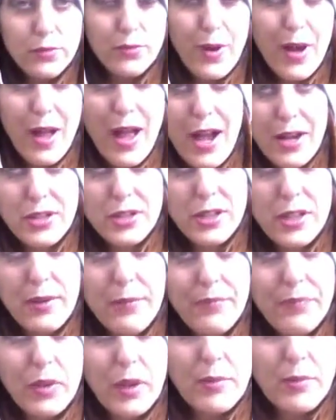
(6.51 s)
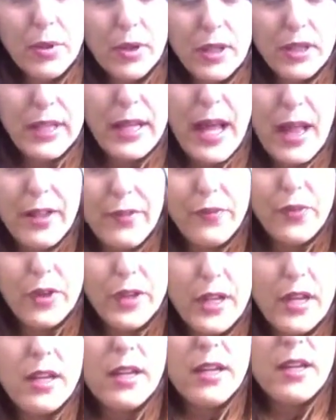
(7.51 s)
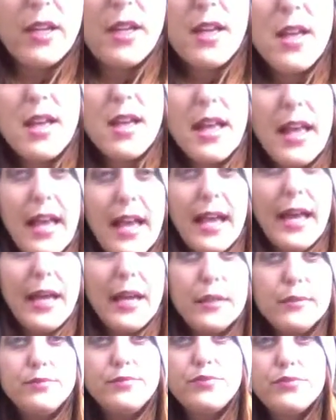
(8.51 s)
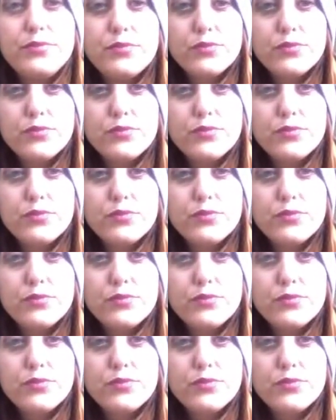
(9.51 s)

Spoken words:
Well, actually, Berkeley, California. And